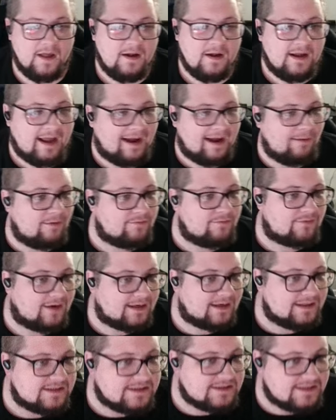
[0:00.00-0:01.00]
However, I
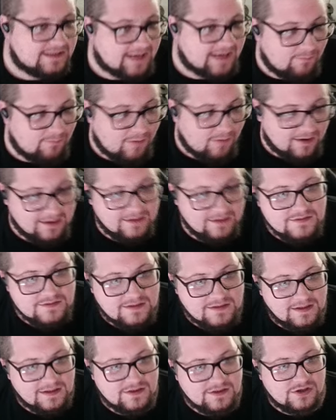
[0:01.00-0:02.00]
can see not wanting to use
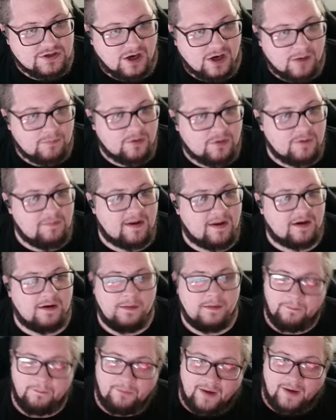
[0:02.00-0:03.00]
it in a Skarmory
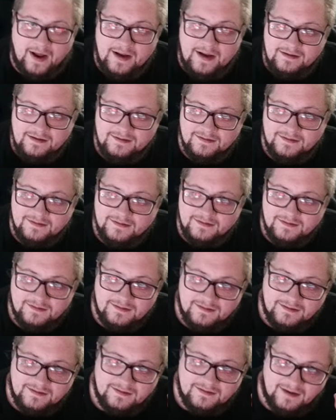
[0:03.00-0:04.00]
meta, but
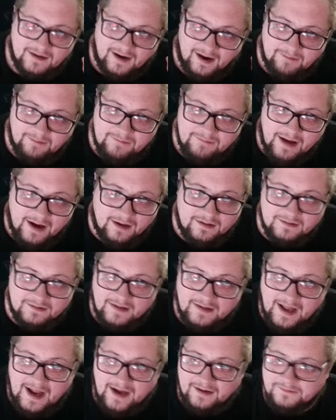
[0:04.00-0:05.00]
I'm not going to
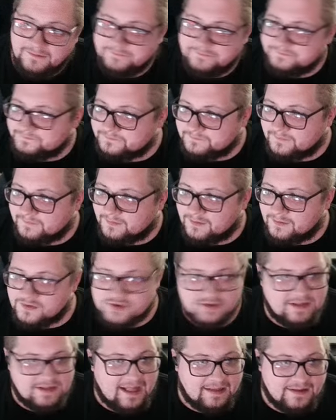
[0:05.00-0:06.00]
lie. There's
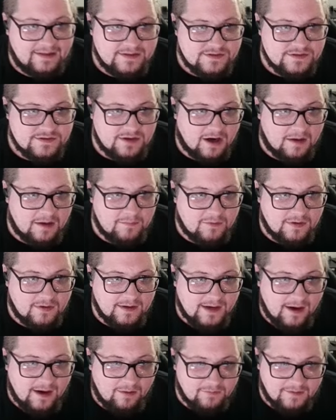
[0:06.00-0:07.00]
a lot less
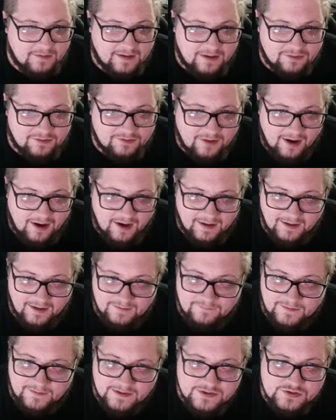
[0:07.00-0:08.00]
Skarmory out than I thought,
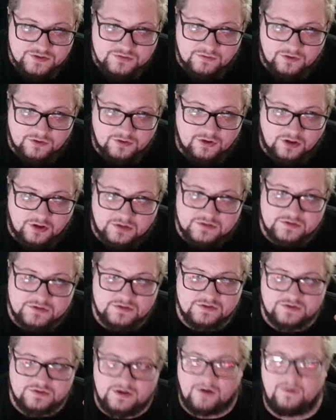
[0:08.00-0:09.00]
and Venusaur cooks.
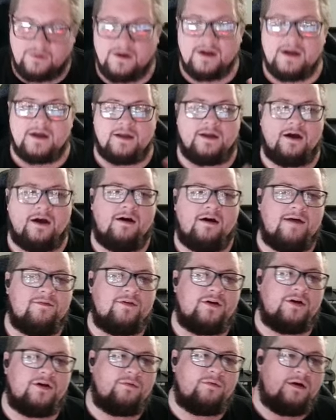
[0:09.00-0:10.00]
So, y'all have
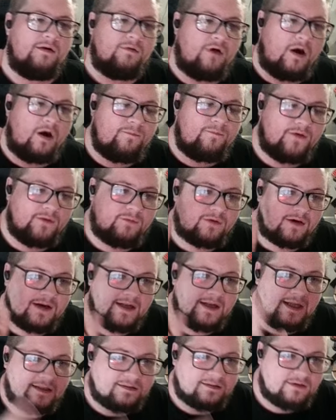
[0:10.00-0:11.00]
a good one. Hopefully, we're
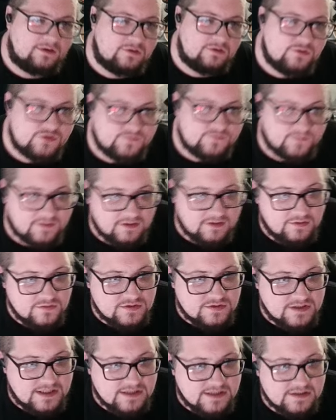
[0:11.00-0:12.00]
going to get the news for the new
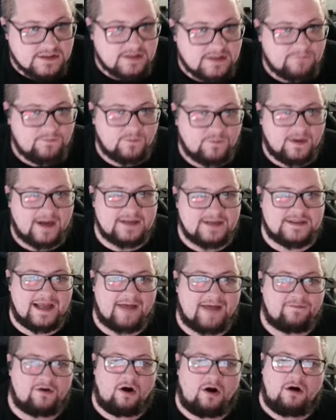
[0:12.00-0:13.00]
season. If you guys
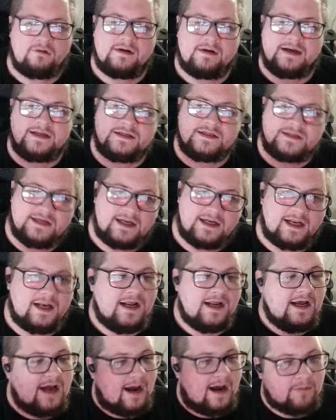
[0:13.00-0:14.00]
haven't already seen it,
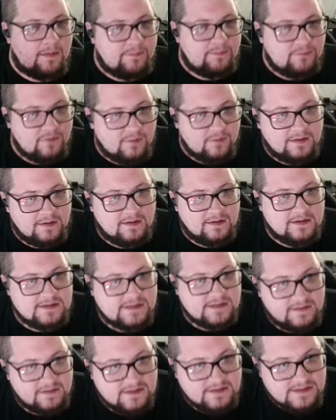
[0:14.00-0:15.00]
I'm uploading this
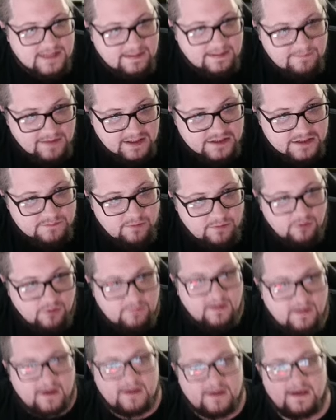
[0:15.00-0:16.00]
on the same day as
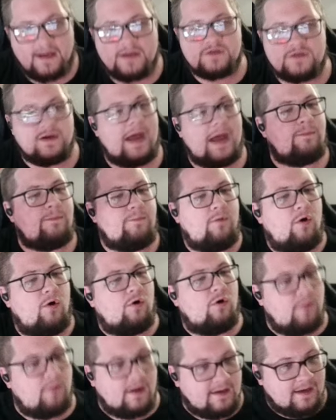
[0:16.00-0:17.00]
Pokemon Day. So, happy
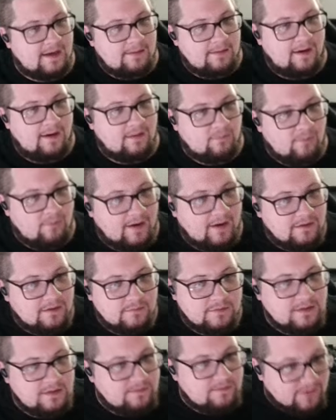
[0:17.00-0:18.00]
Pokemon Day, by the way.
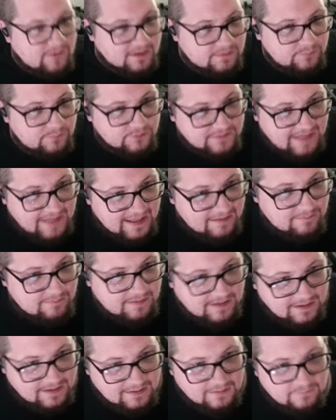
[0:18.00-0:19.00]
Completely forgot to put that at the
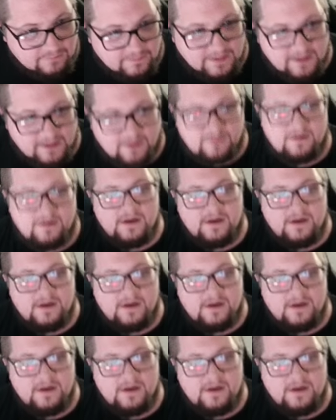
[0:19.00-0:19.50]
beginning of the video.